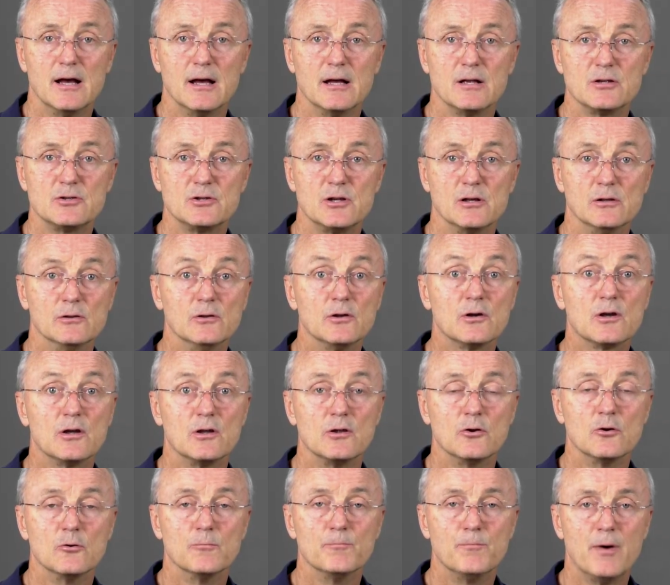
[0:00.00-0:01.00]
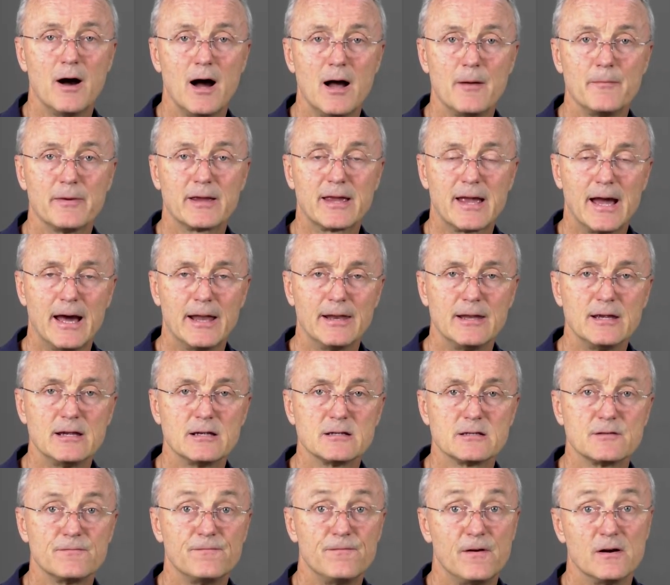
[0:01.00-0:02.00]
she'll look at your
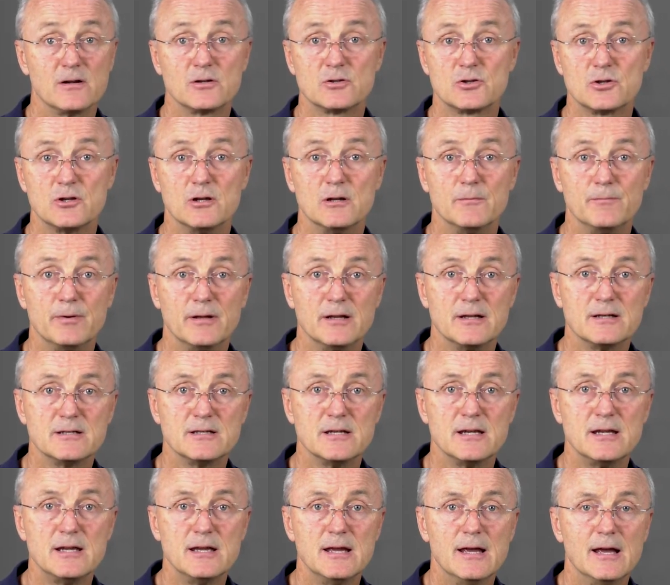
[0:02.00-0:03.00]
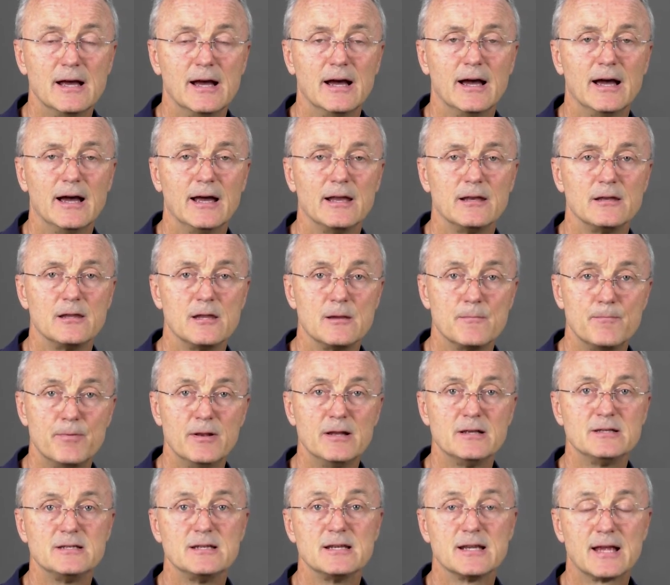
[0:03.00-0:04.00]
biomechanics, functional ability, and the
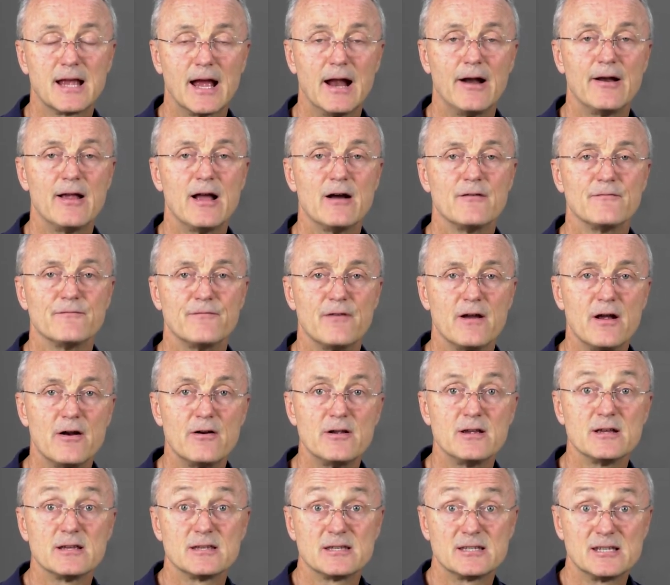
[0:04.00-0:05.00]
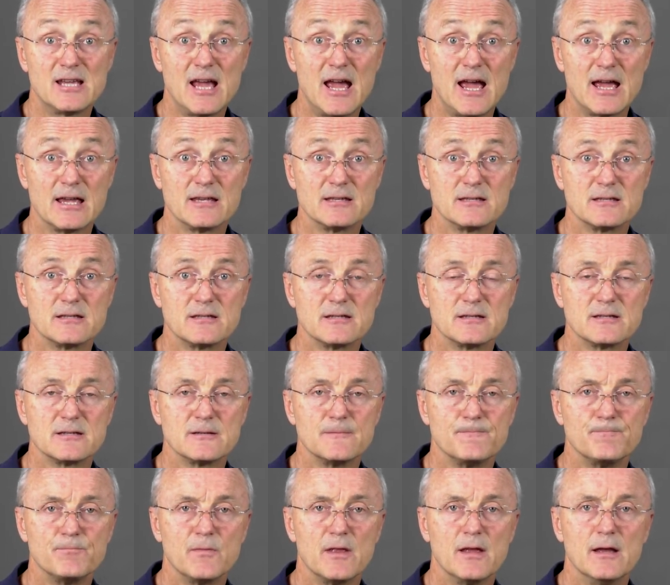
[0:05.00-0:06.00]
ability to carry out various tests,
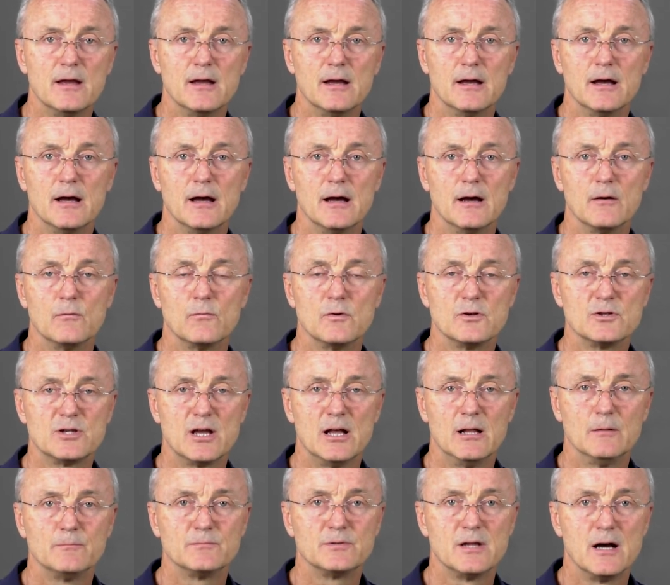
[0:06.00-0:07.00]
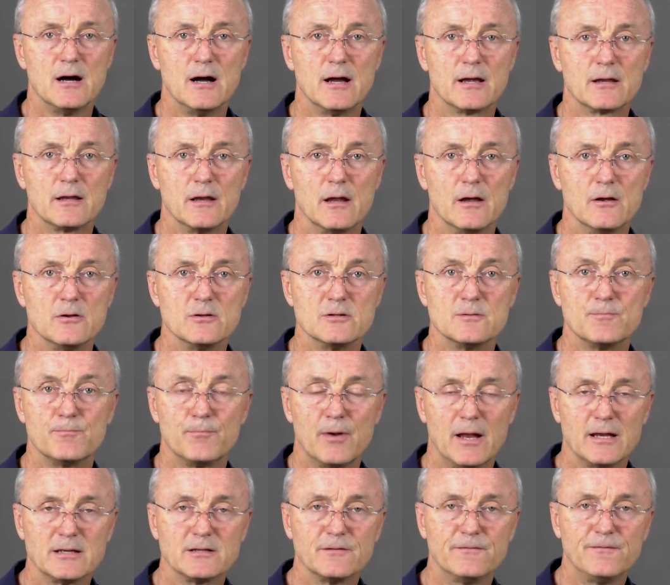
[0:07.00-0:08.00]
which help diagnose
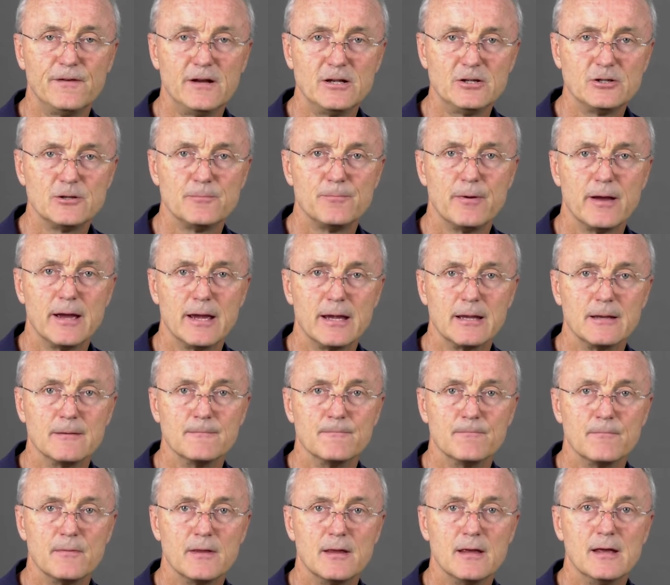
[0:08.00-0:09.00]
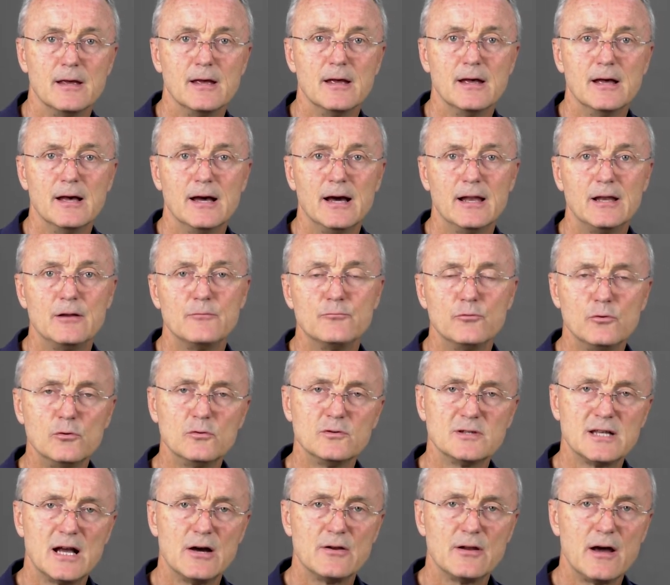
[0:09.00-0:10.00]
plantar fascia pain. And it
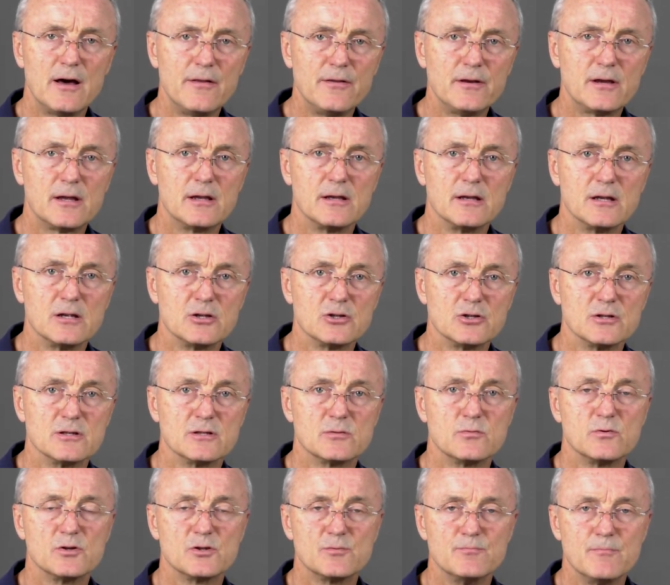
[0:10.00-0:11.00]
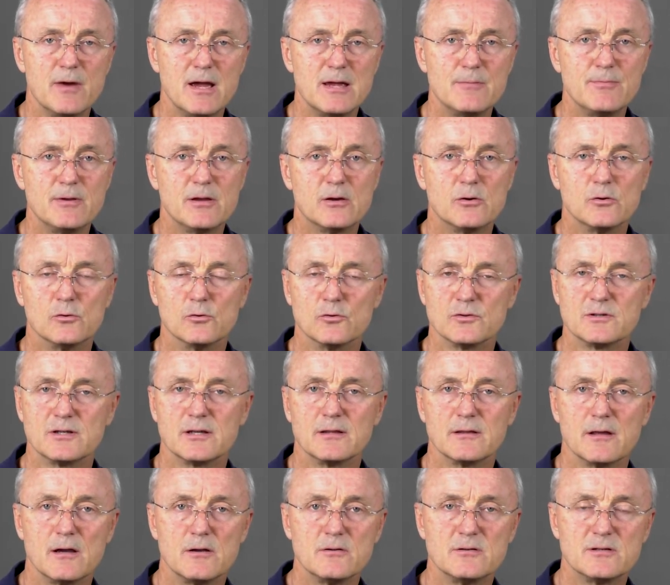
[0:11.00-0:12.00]
rules out other conditions which may be
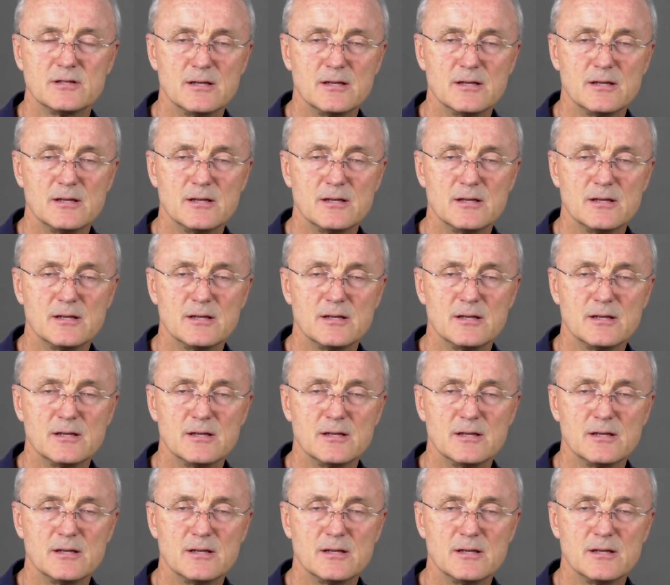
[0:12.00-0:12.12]
causing those